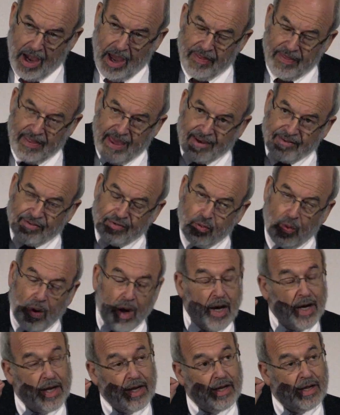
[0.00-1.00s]
And that's
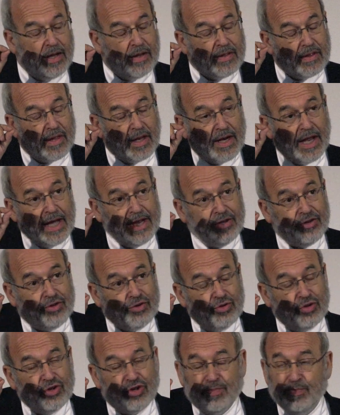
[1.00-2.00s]
why the late
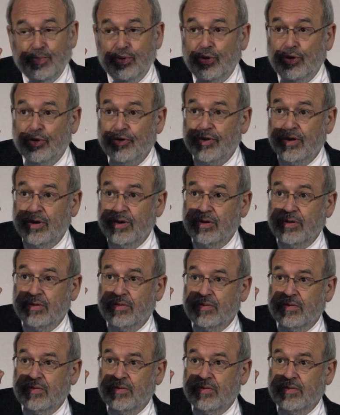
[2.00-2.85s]
George Porter,